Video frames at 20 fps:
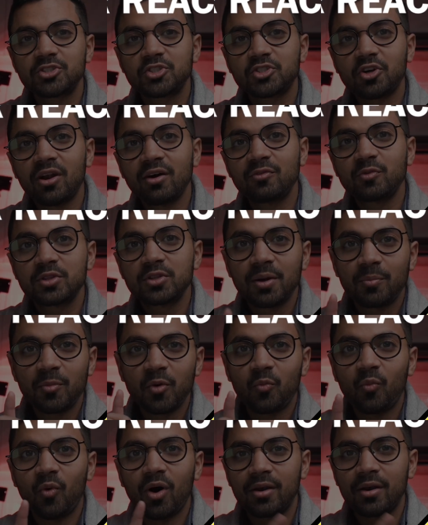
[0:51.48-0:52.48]
let's start off with
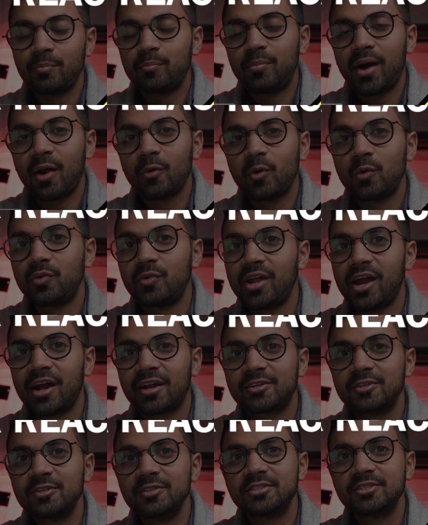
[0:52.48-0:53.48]
number one, power
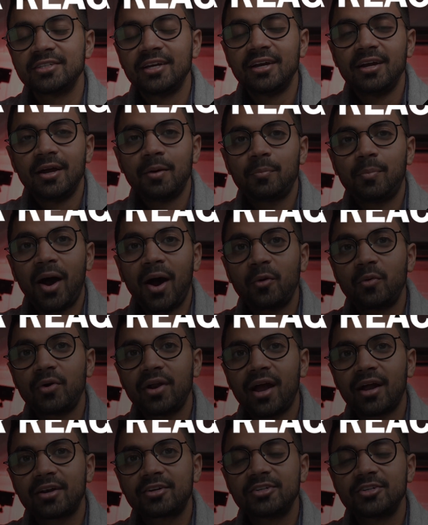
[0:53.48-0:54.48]
reactors. Power
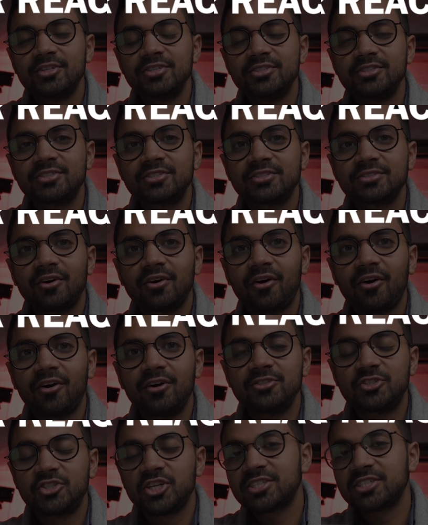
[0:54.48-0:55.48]
reactors
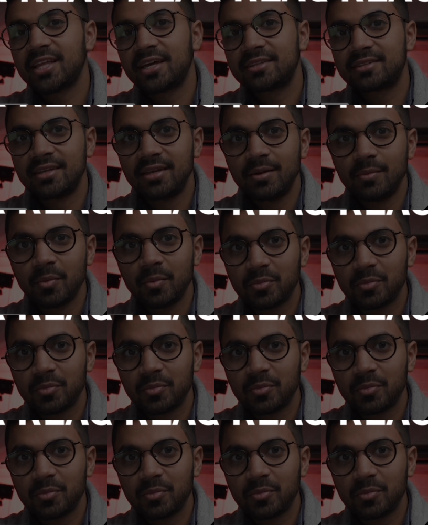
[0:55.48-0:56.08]
are, just like the name